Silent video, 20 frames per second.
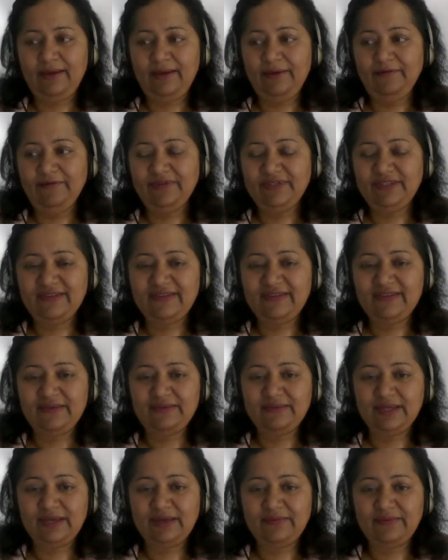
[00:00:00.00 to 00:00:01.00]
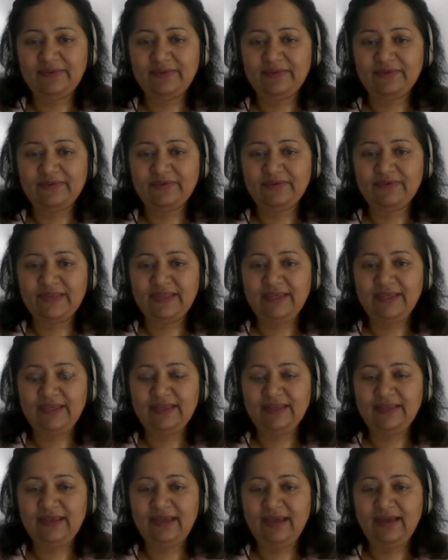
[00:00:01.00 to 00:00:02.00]
which is sometimes also
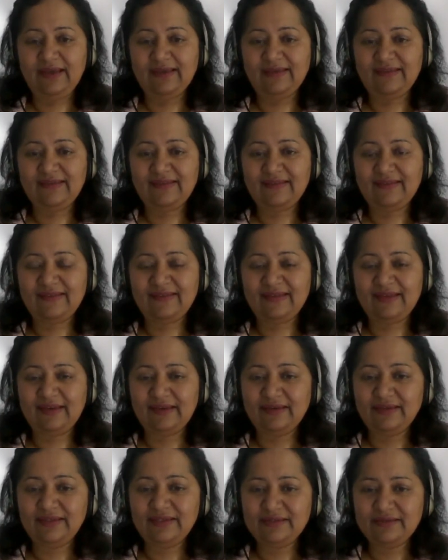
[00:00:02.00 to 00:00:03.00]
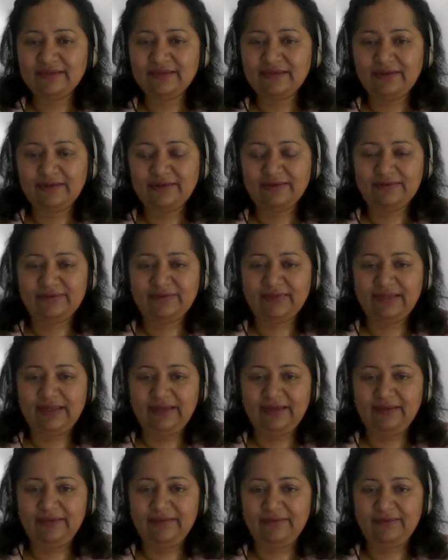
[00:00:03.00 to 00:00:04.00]
seen as the surrender of
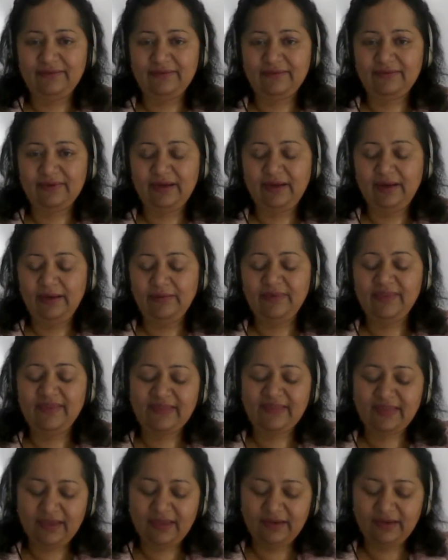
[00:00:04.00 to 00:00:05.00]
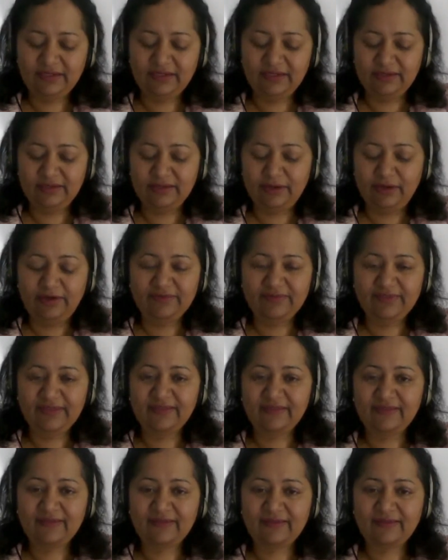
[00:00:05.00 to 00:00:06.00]
life, surrender of the
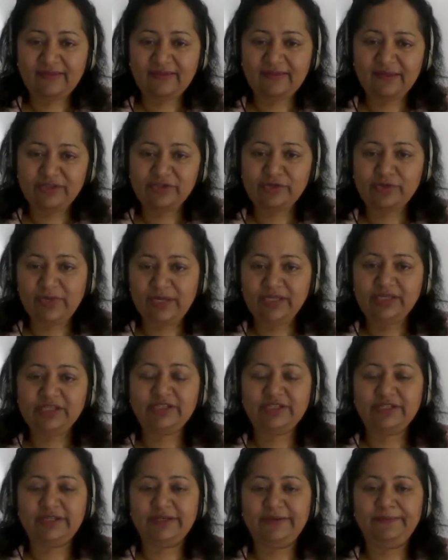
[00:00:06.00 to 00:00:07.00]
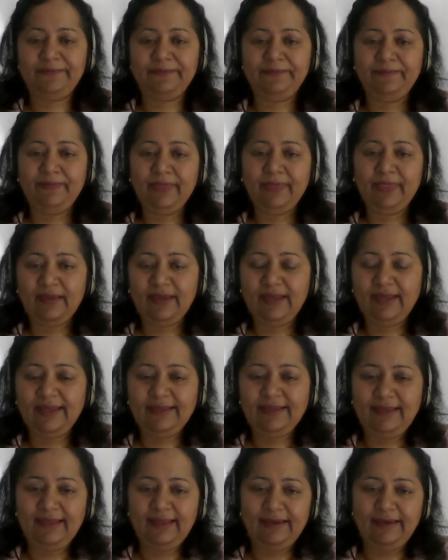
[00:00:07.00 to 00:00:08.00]
situation
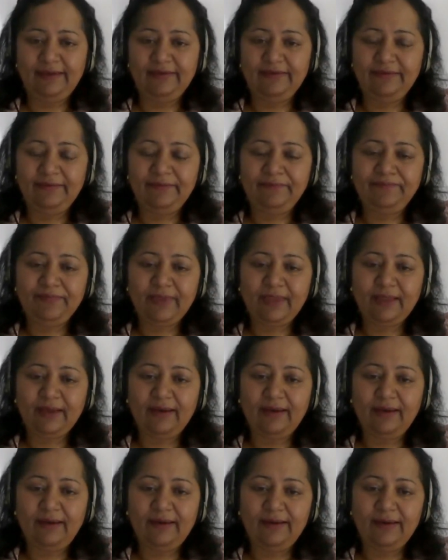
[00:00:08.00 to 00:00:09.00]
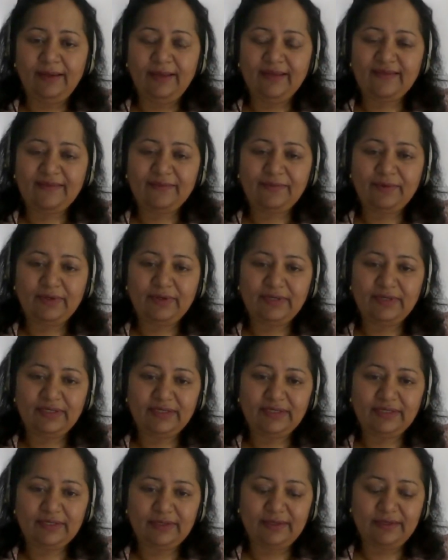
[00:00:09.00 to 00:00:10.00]
in life, is what
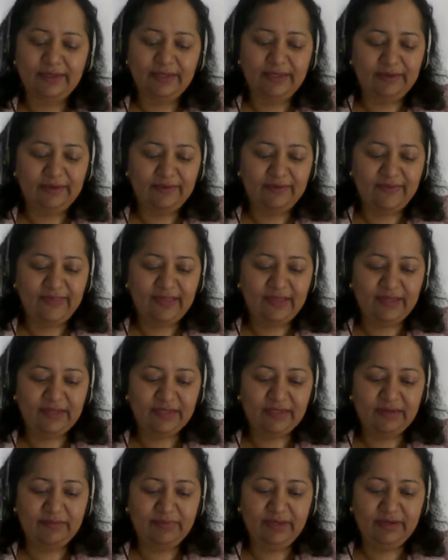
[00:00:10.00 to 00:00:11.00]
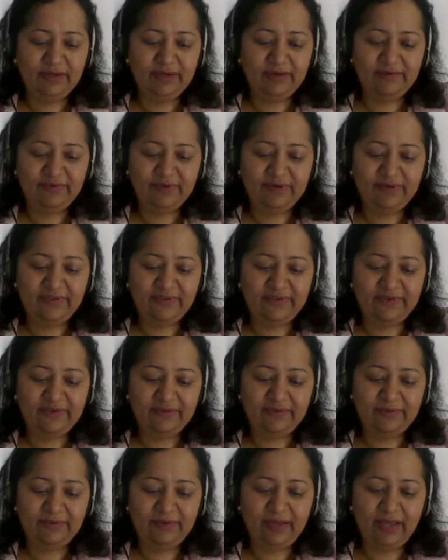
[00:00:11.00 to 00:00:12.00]
Saint Kabir refers
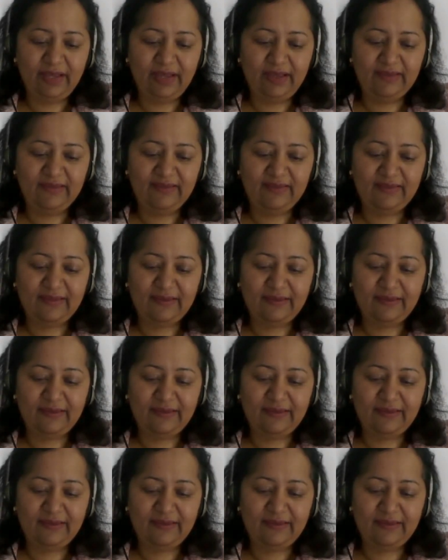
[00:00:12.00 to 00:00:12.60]
to as.